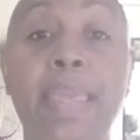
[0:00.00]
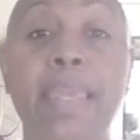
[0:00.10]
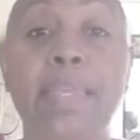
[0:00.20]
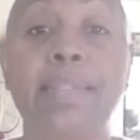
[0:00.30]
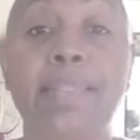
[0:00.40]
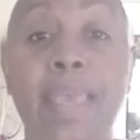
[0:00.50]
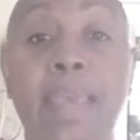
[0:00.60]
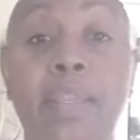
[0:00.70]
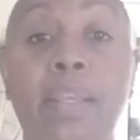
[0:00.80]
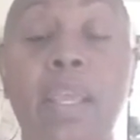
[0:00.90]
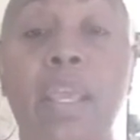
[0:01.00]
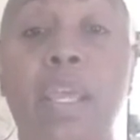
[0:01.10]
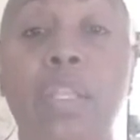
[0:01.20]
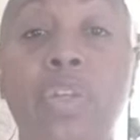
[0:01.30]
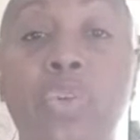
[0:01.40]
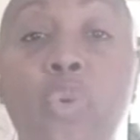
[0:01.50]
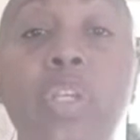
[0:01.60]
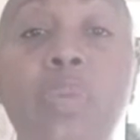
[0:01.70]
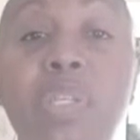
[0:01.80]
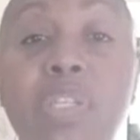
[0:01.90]
is that there are
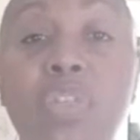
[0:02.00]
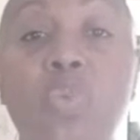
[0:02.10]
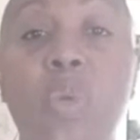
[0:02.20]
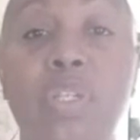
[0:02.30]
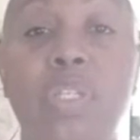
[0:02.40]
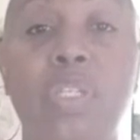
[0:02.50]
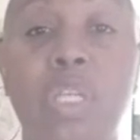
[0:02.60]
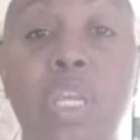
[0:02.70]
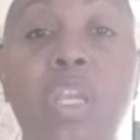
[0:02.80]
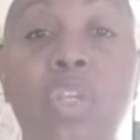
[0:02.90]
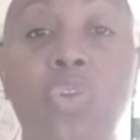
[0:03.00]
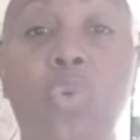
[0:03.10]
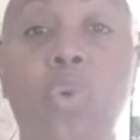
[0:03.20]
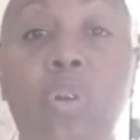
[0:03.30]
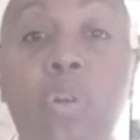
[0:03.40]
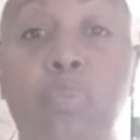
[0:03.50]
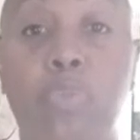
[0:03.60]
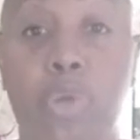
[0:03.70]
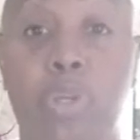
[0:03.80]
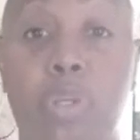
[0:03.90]
going to be situations in your
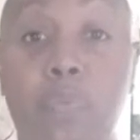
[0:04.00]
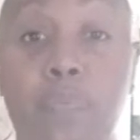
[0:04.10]
book,